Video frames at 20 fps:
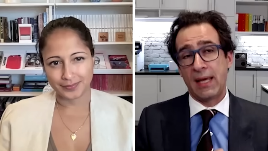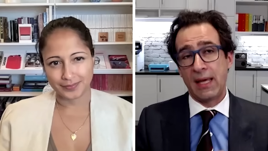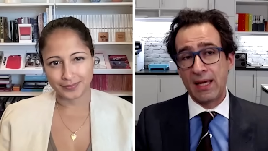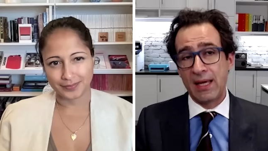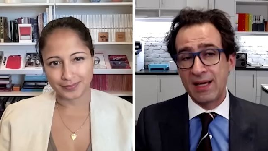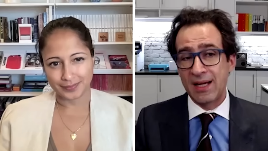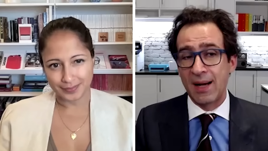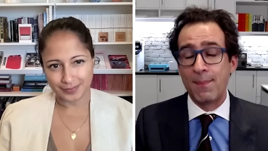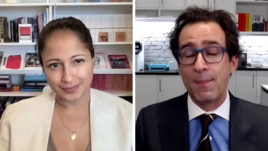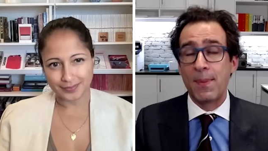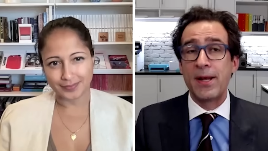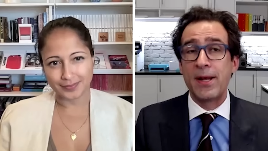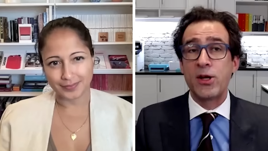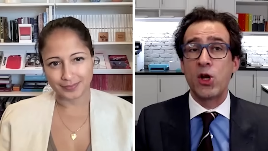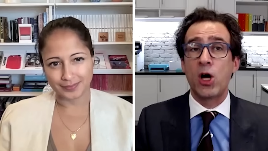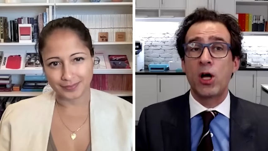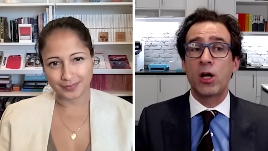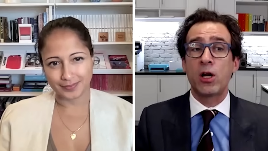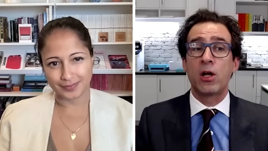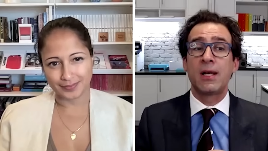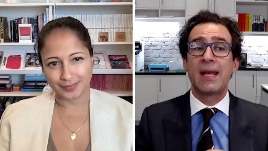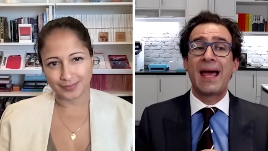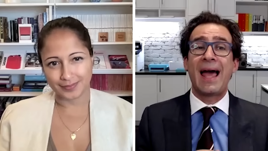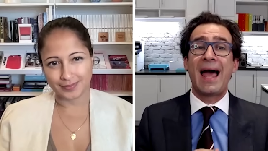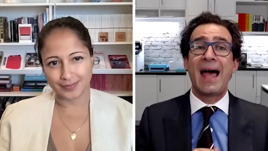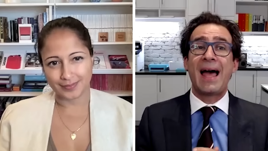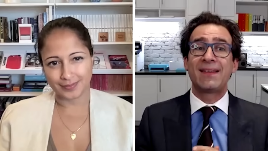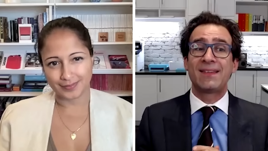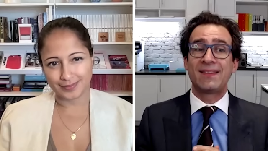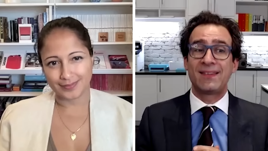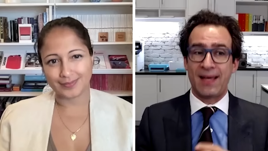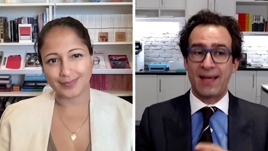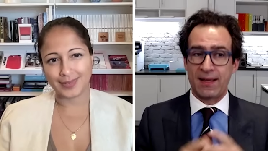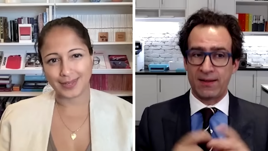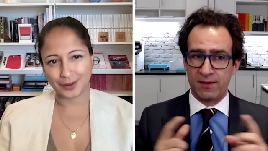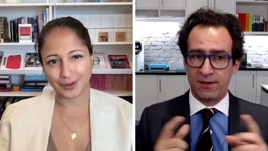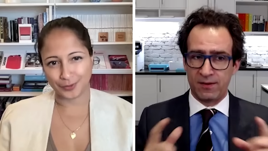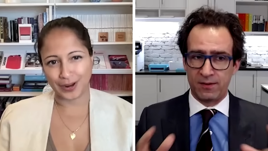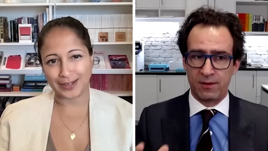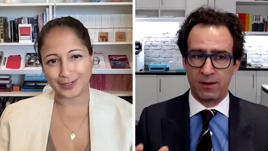Speaker 1: income, but not on
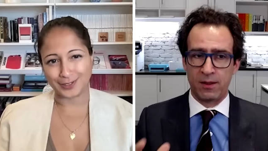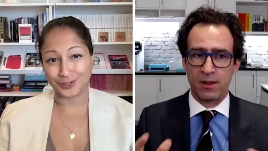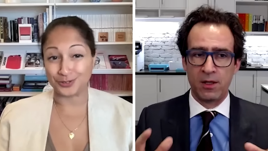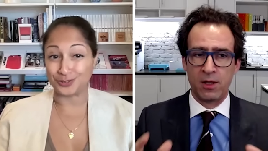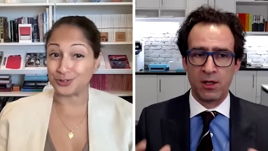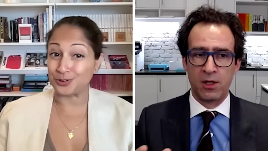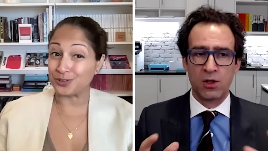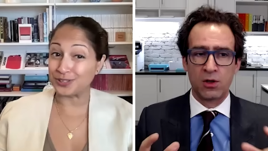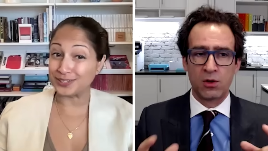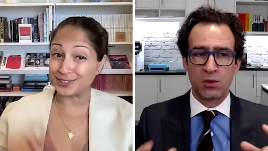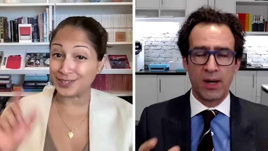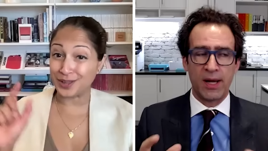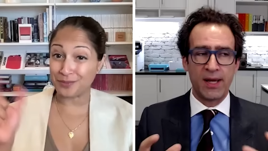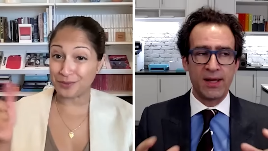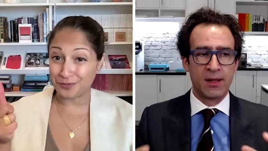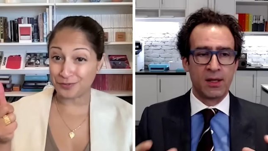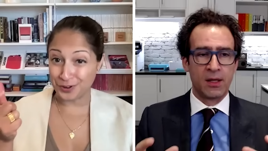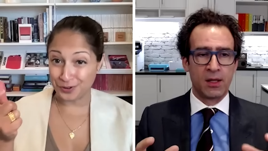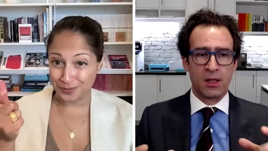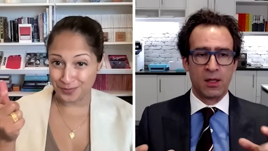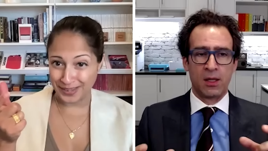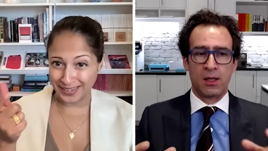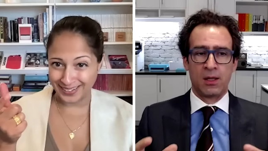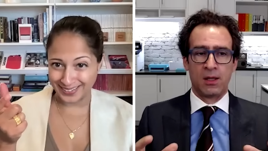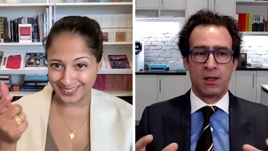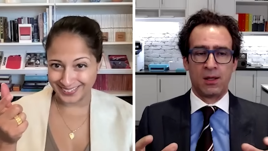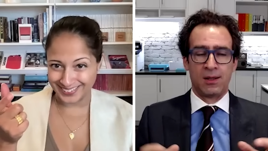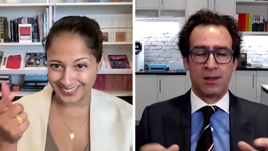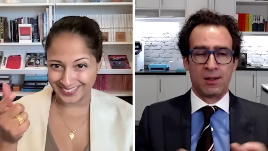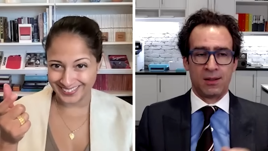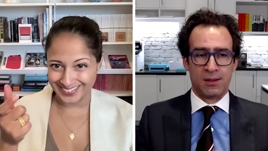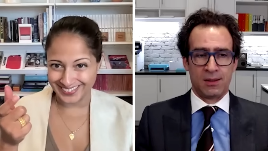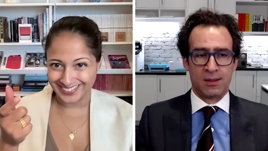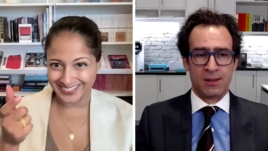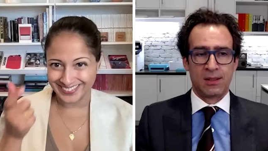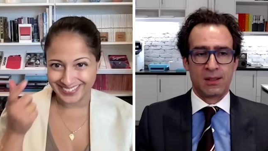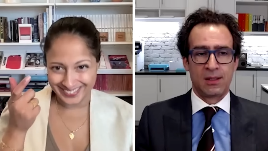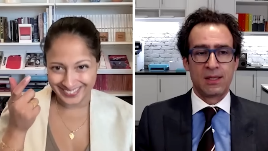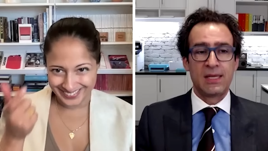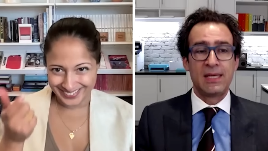assets. Right. So it's only right? some
Speaker 2: of your means.
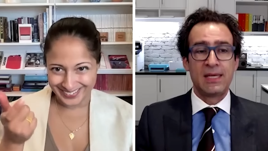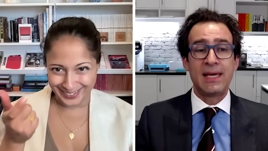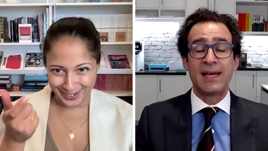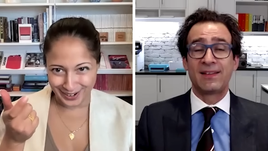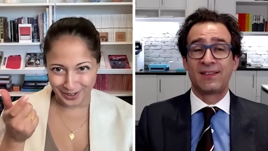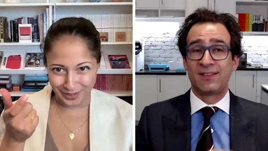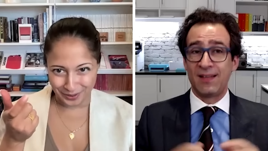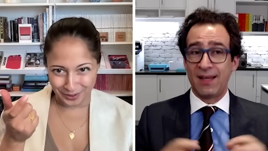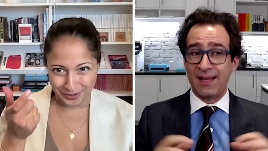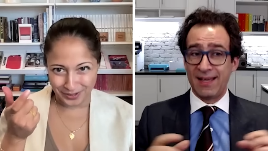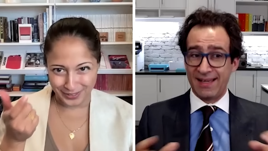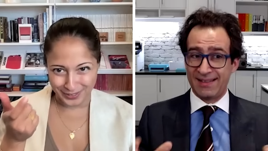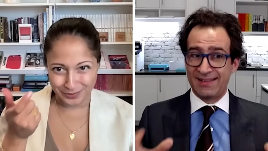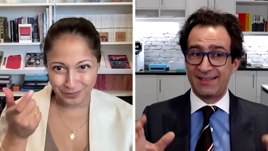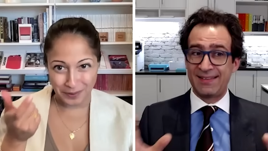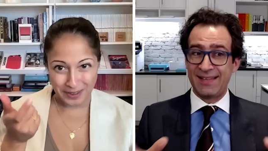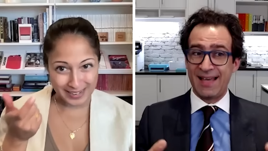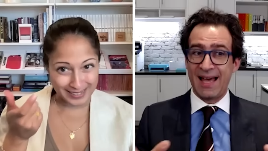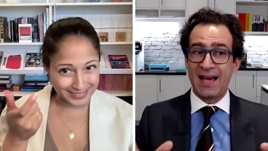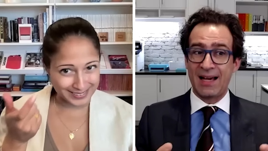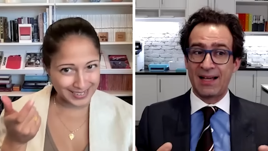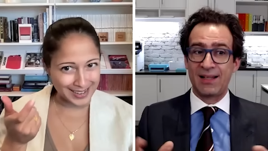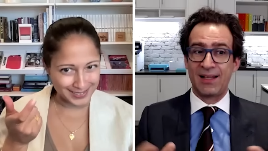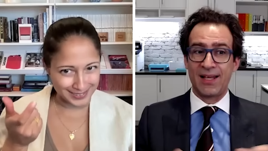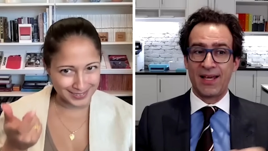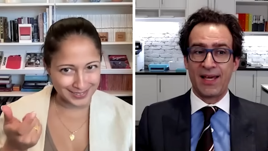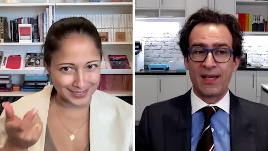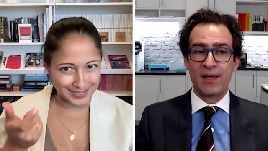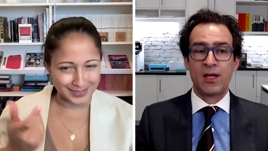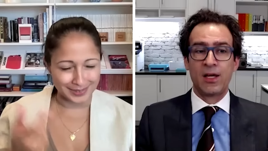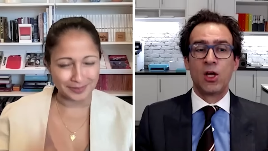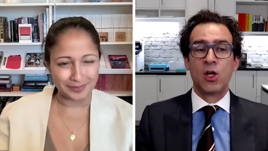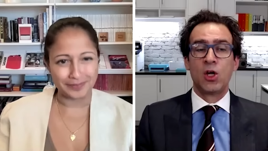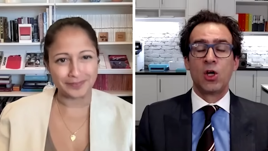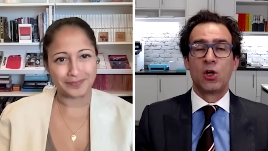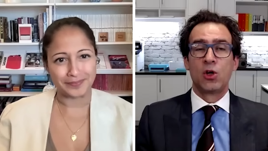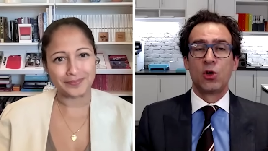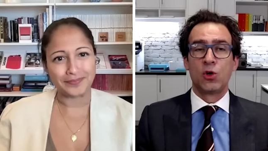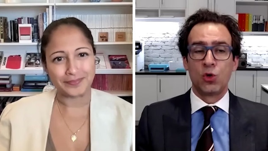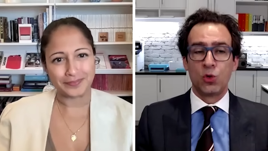
Speaker 1: Yes, exactly.
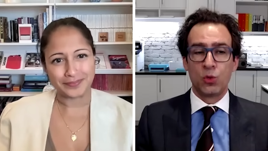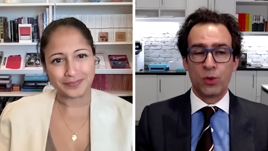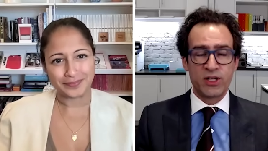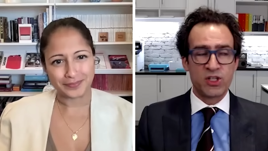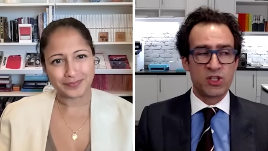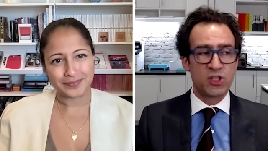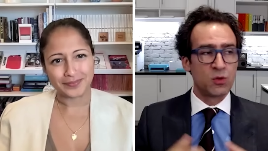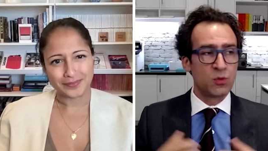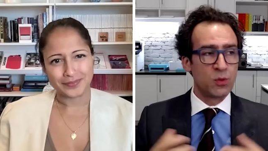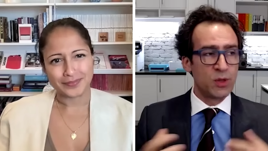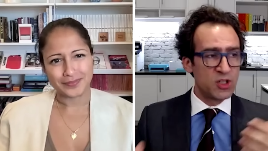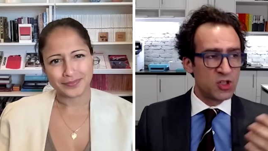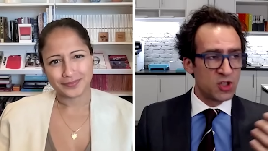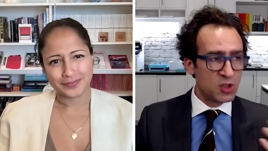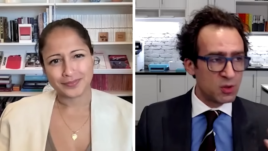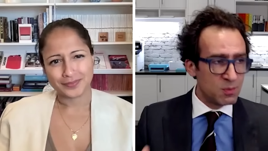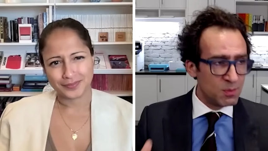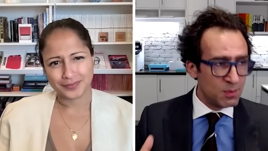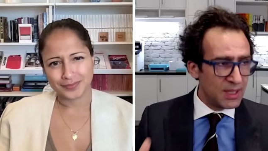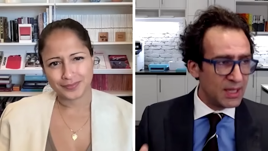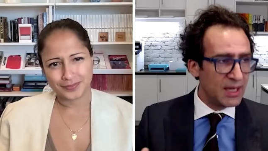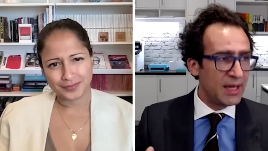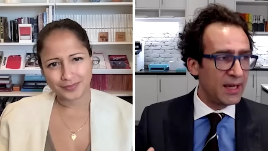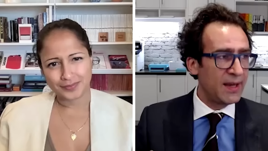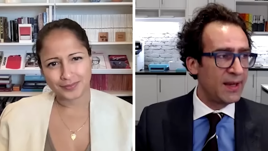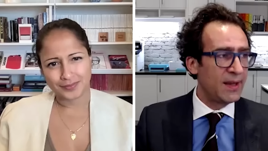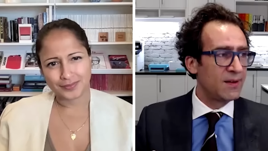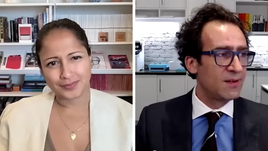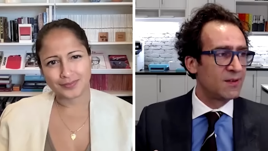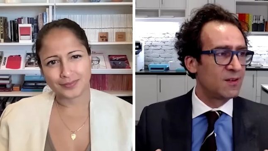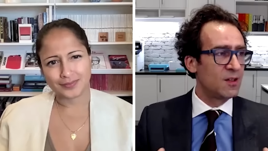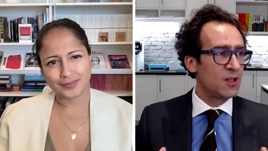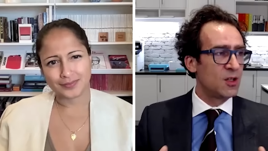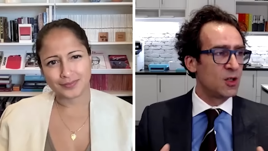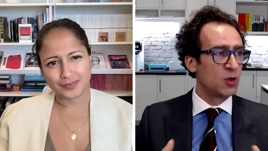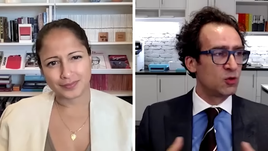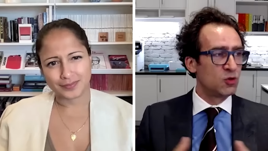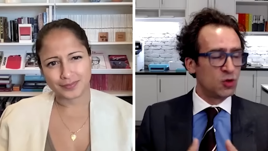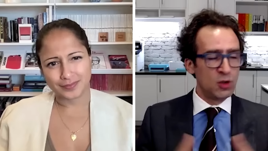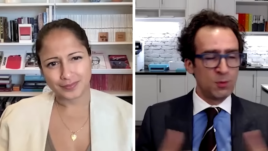Which which means, you
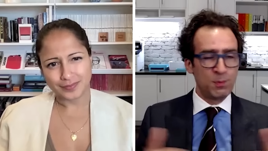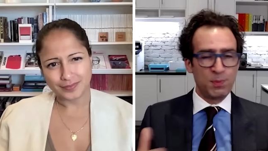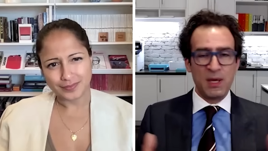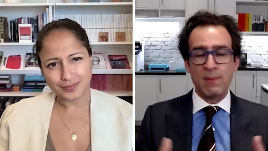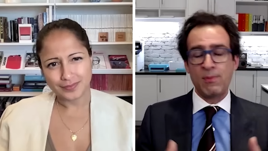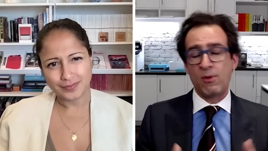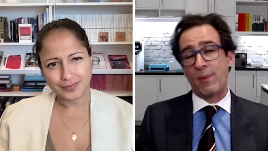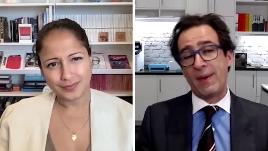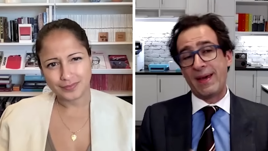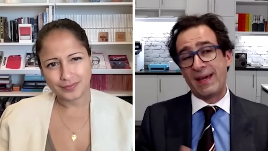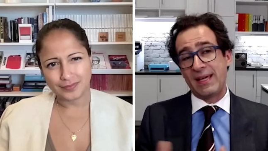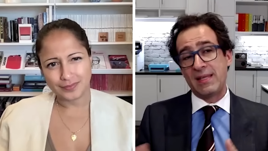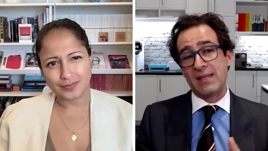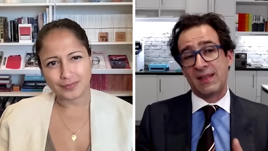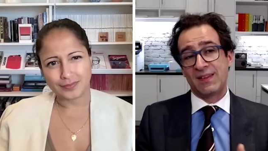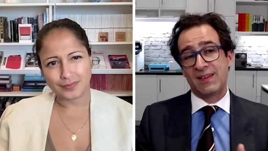know, two people making the